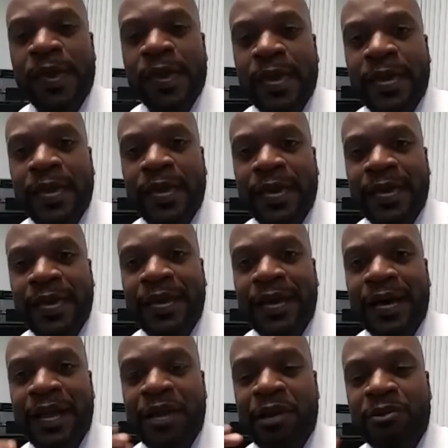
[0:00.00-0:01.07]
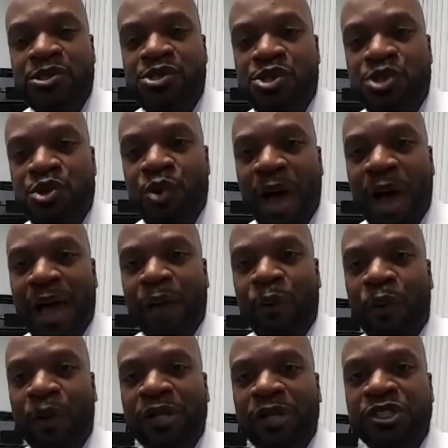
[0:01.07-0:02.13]
And number 2, I
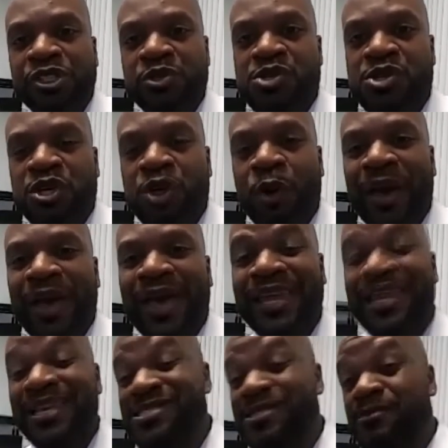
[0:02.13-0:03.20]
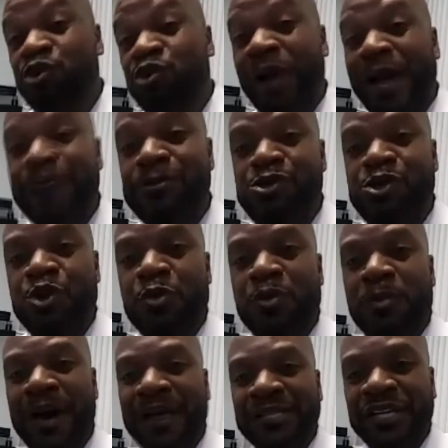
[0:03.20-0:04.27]
want you to go ahead and subscribe to
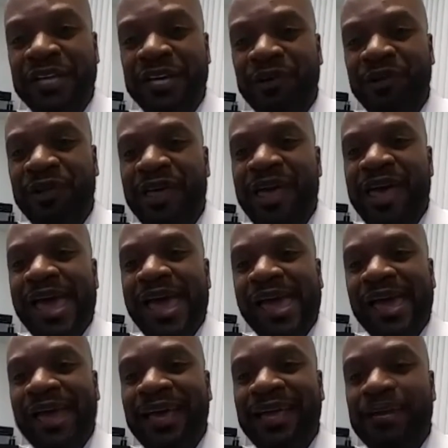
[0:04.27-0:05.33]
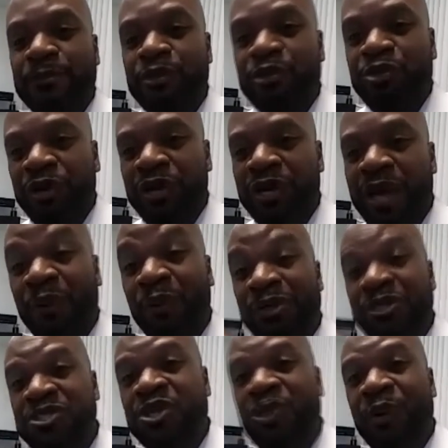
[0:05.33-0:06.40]
my channel. And number 3, I want
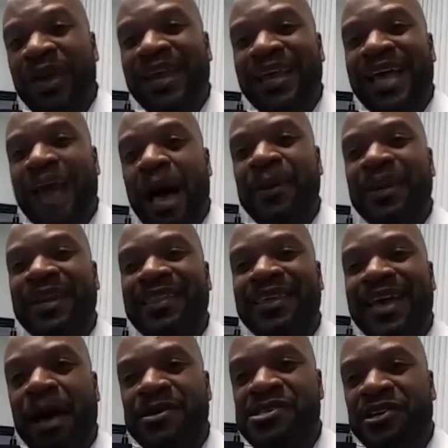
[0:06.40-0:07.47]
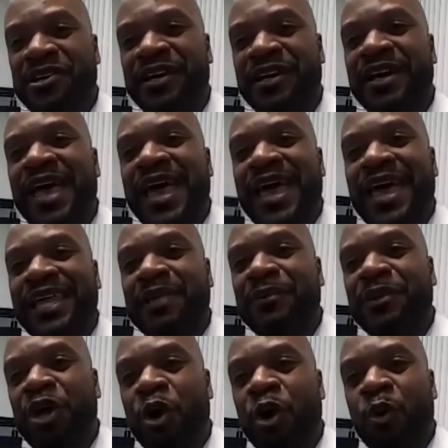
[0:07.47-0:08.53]
you to go ahead and comment in the comments area and let me
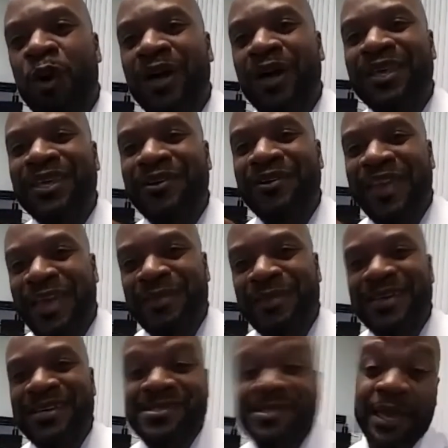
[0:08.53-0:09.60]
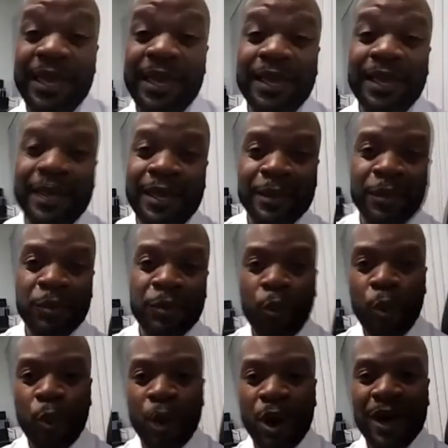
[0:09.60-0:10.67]
know what your name is and
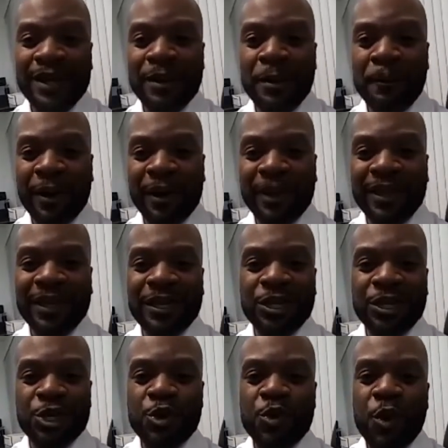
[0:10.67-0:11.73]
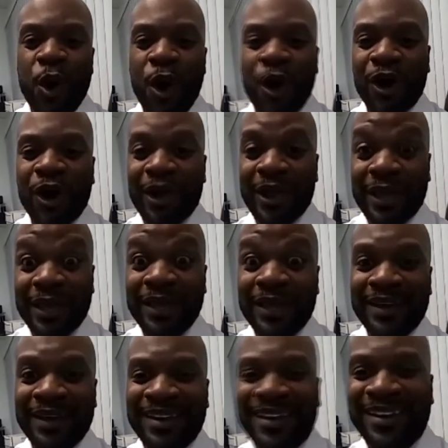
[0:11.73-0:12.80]
what market you are
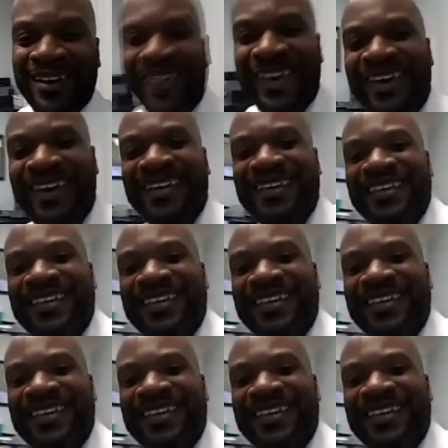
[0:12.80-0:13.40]
in, okay?